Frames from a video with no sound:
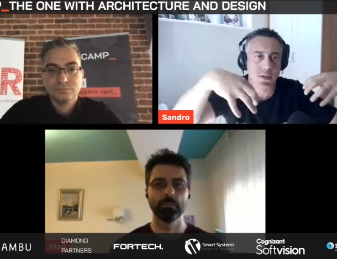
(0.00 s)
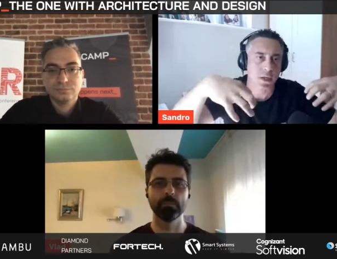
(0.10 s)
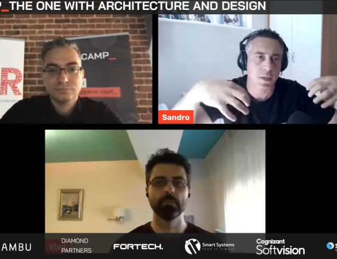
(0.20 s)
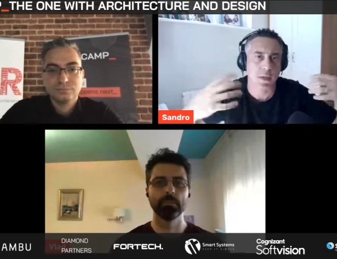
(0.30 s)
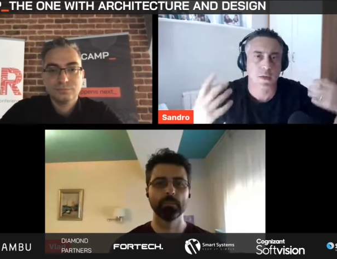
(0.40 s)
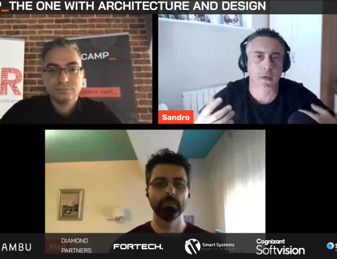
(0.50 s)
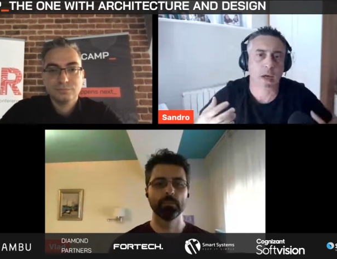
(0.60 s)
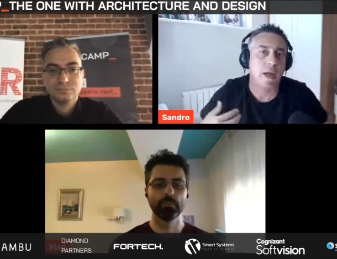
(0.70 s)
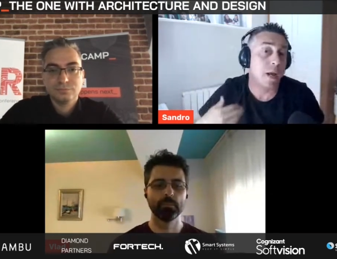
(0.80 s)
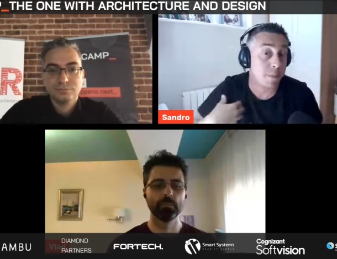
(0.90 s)
Speaker 1: and M L
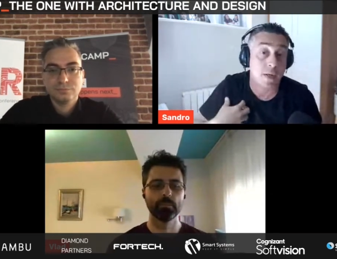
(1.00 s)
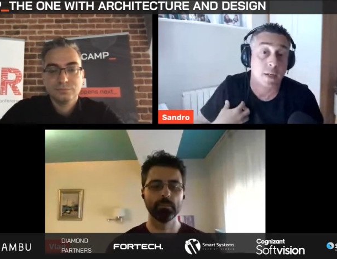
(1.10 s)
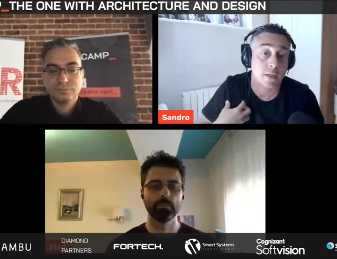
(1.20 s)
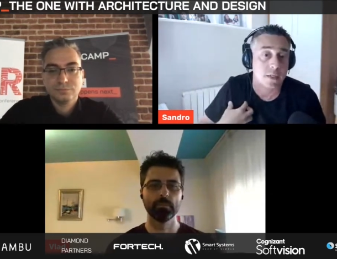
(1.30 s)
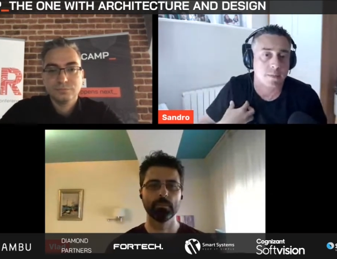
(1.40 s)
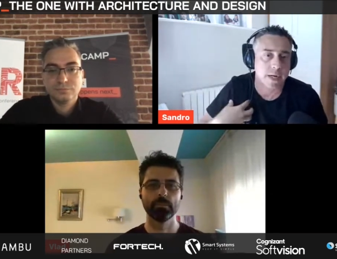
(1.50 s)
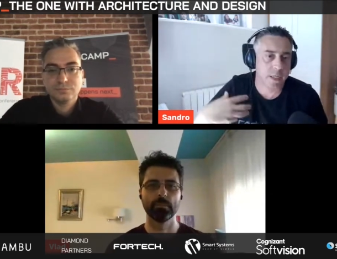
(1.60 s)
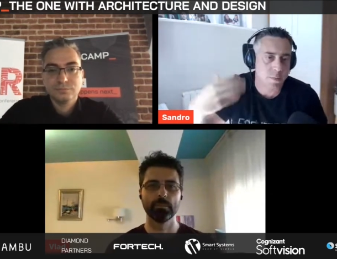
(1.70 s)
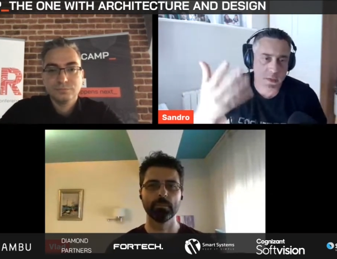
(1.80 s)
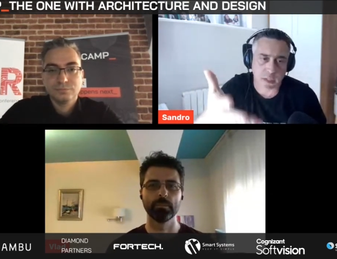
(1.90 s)
happen, at least in my
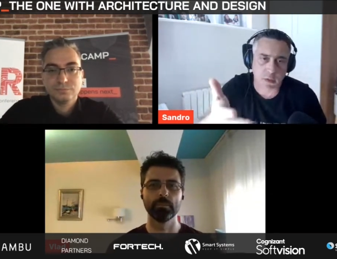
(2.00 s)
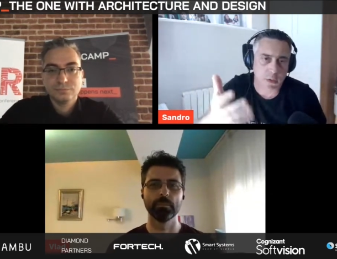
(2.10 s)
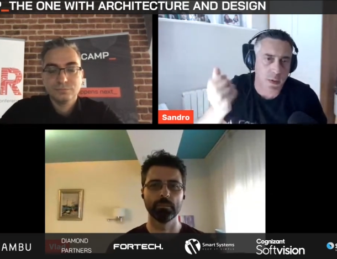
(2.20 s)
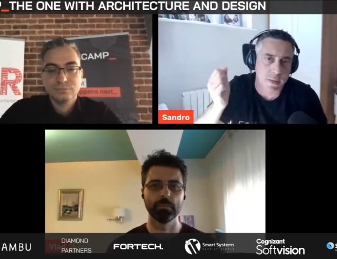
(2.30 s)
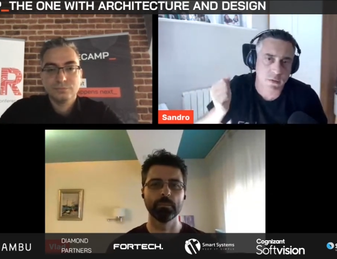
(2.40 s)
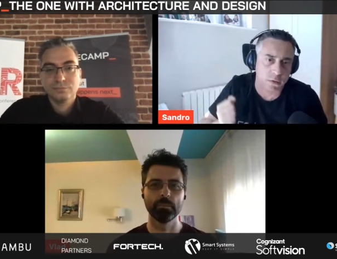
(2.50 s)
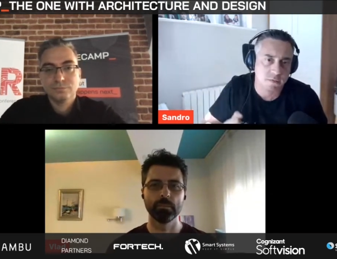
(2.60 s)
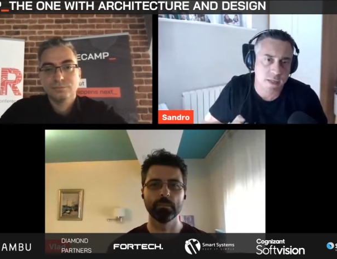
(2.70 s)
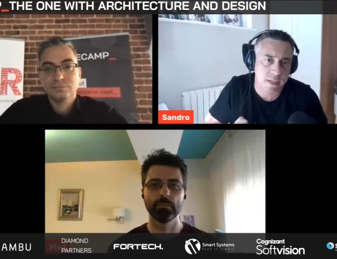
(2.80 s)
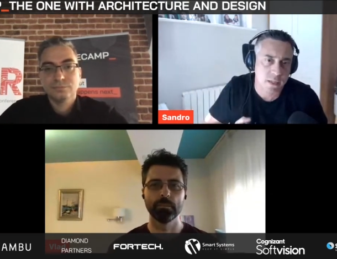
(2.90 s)
experience. I don't know about you,
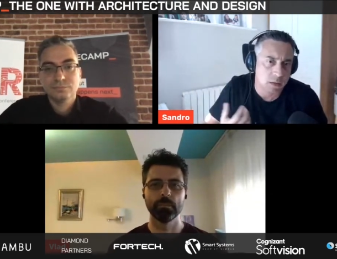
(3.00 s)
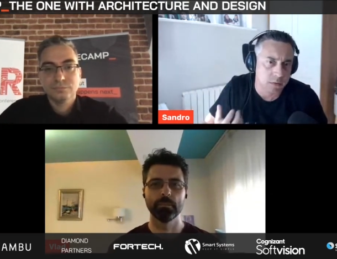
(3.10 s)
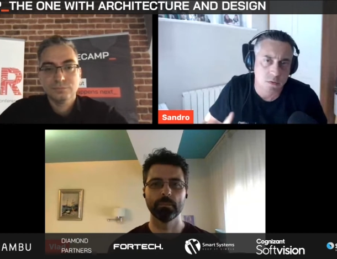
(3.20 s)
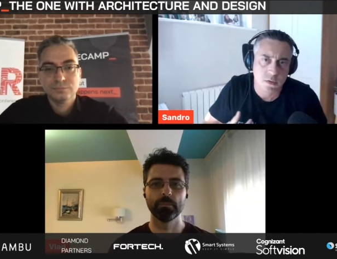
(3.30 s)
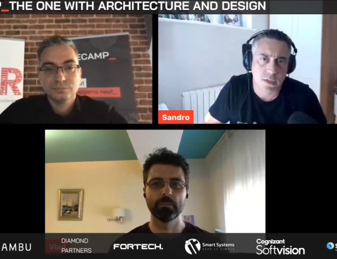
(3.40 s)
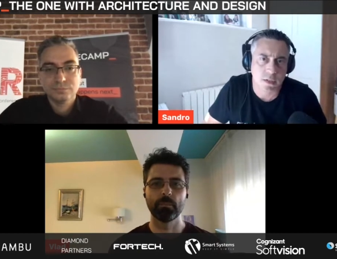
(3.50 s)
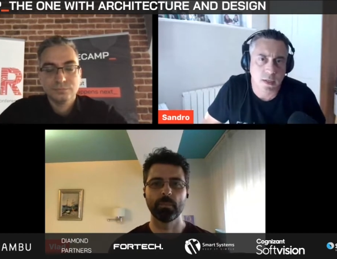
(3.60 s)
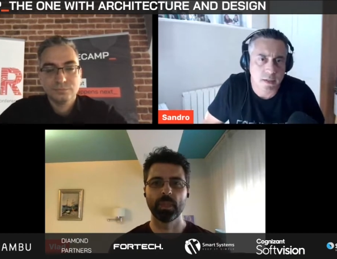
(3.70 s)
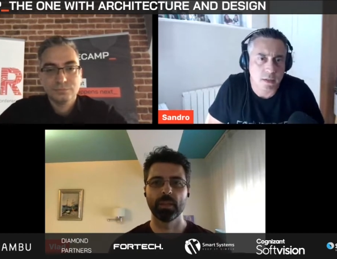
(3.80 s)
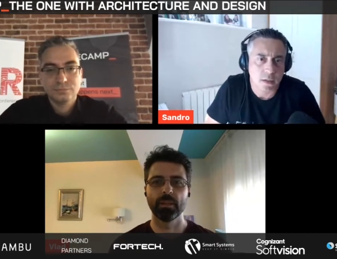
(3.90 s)
Vlad, how do you see
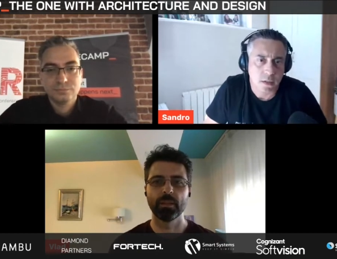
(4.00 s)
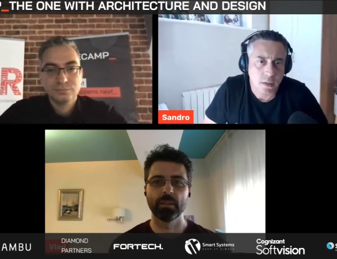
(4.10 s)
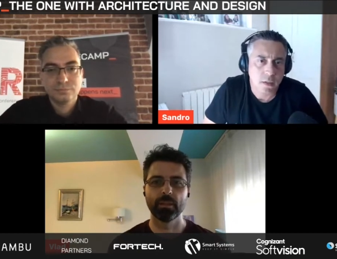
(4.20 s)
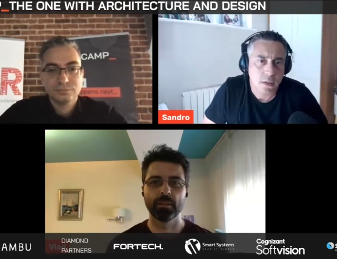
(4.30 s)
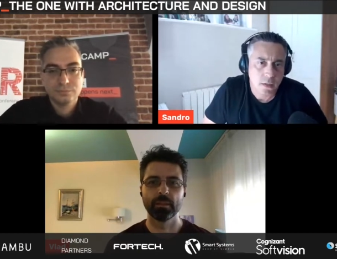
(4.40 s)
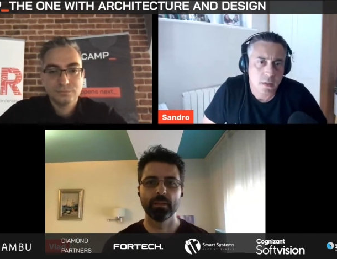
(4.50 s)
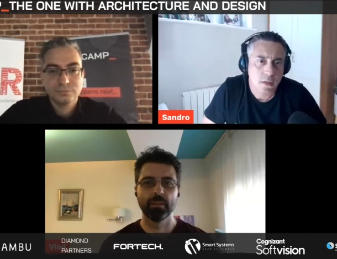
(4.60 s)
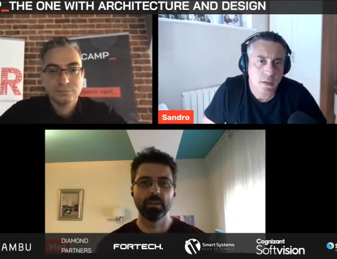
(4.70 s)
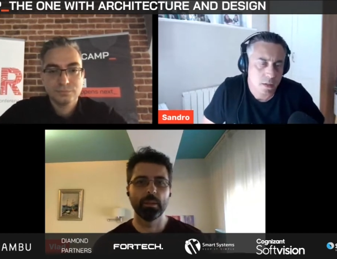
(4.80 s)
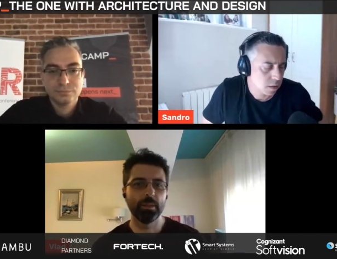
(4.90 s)
that?
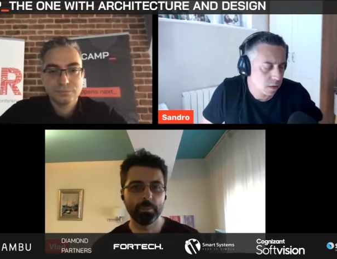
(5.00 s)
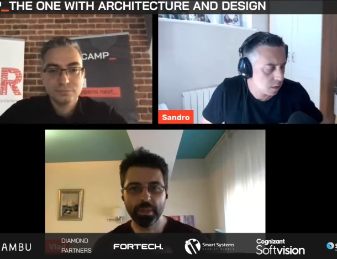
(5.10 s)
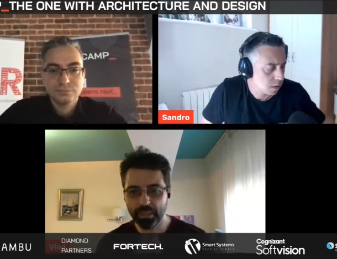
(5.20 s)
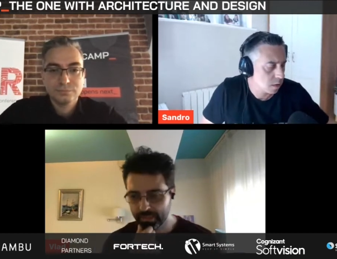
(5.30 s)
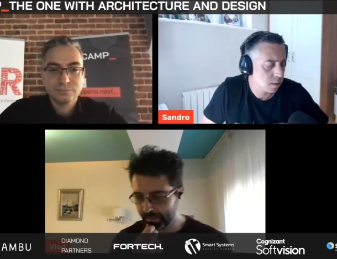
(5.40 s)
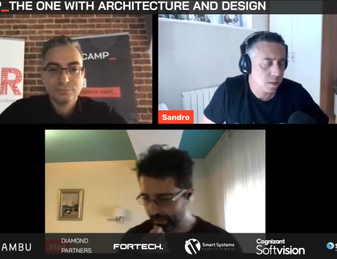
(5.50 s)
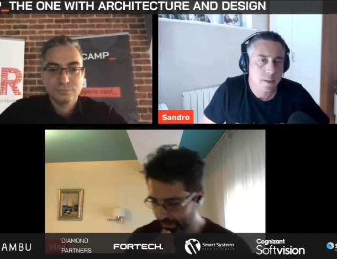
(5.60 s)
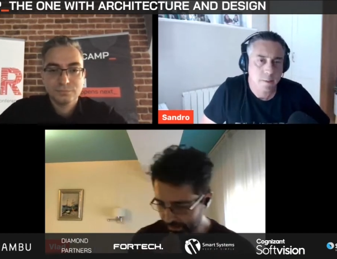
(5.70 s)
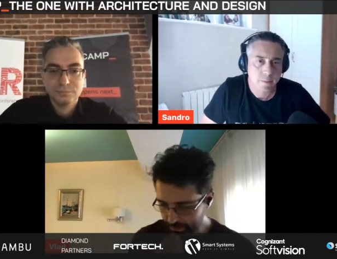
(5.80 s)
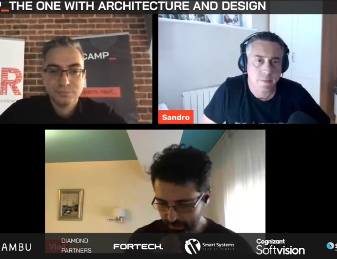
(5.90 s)
Speaker 2: Well, uh,
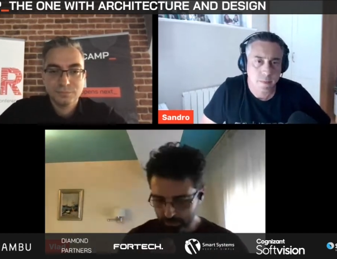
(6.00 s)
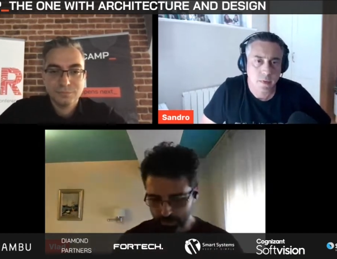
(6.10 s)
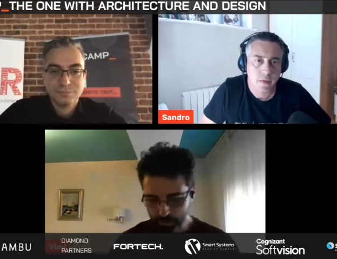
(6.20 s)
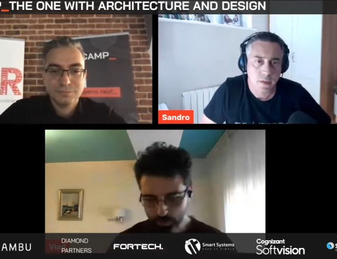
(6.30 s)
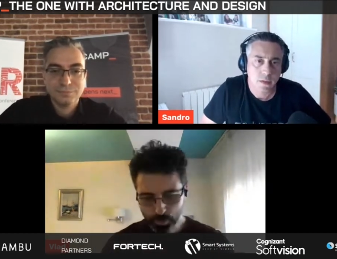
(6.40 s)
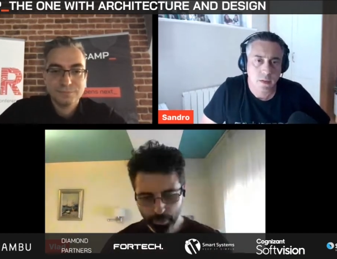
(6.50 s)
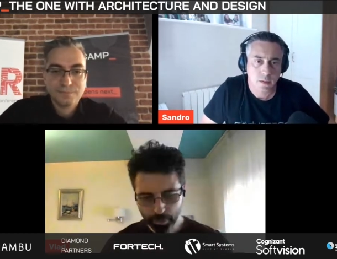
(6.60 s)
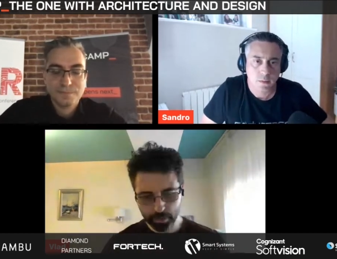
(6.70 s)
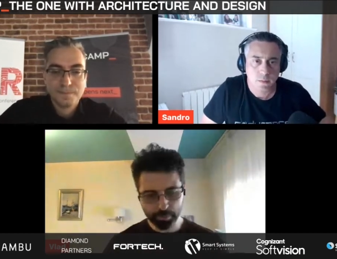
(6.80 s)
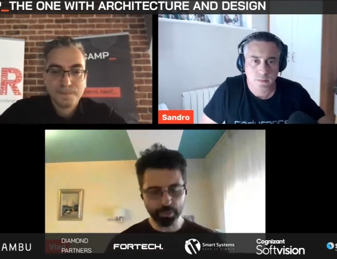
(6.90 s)
that, that's, that's also
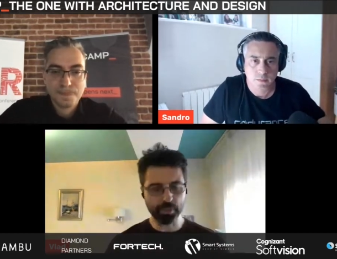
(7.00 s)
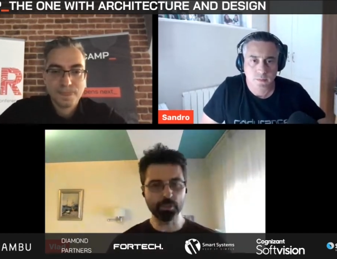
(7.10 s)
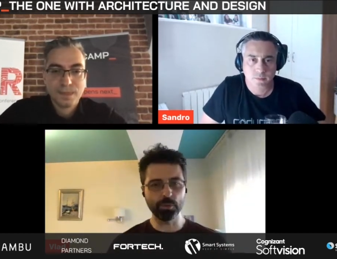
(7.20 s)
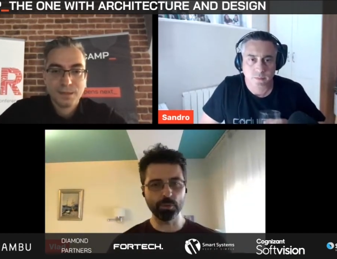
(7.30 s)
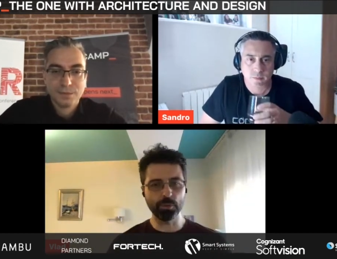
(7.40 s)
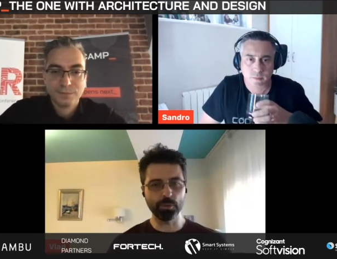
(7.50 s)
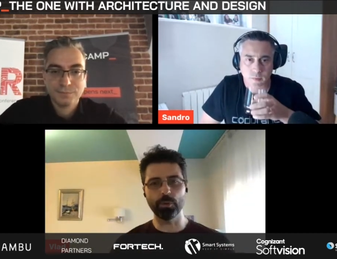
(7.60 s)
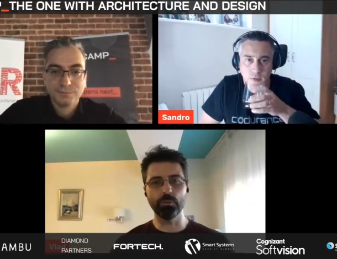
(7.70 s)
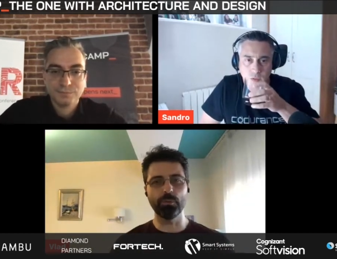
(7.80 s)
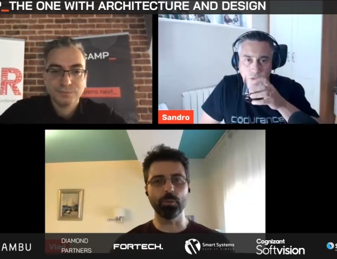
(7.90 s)
my experience. So
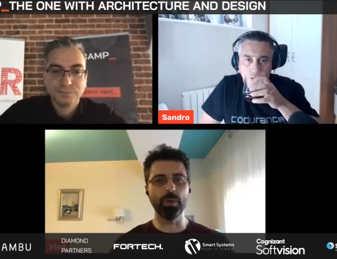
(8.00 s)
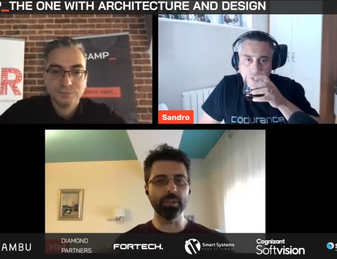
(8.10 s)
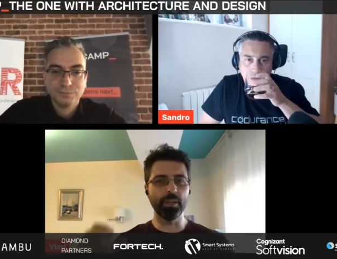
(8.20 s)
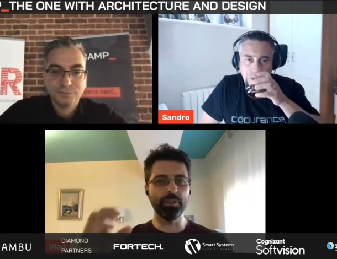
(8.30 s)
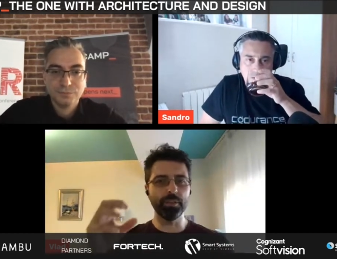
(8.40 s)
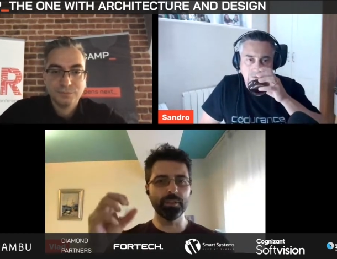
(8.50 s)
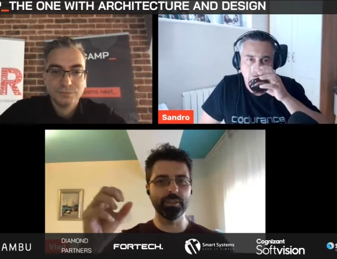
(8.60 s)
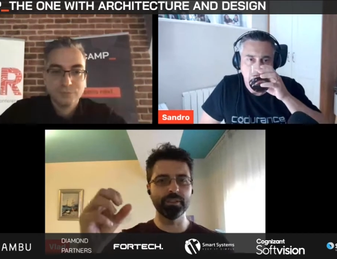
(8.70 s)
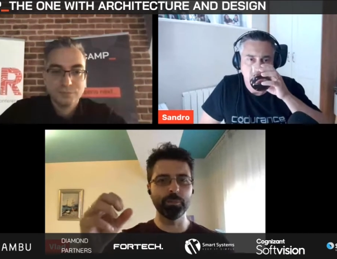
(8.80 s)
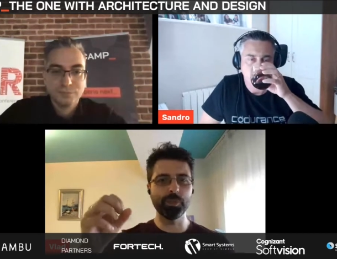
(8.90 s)
for, for one, I think
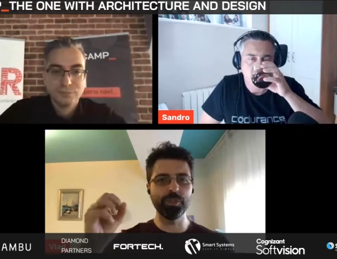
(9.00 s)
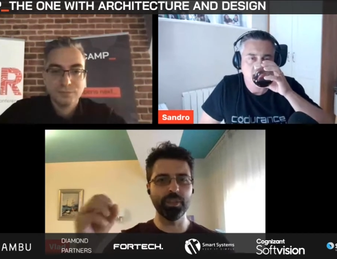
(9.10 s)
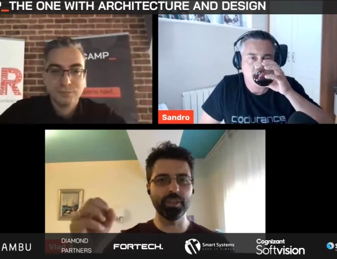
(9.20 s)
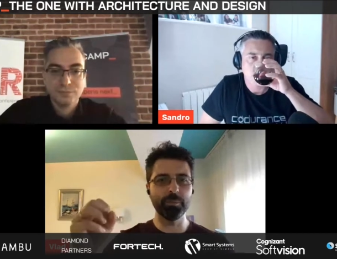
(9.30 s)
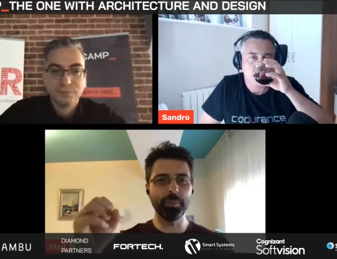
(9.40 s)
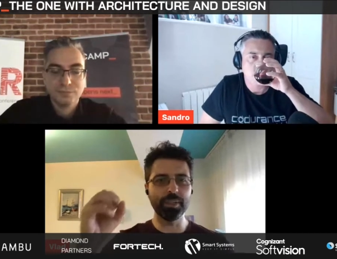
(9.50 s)
the, the machine learning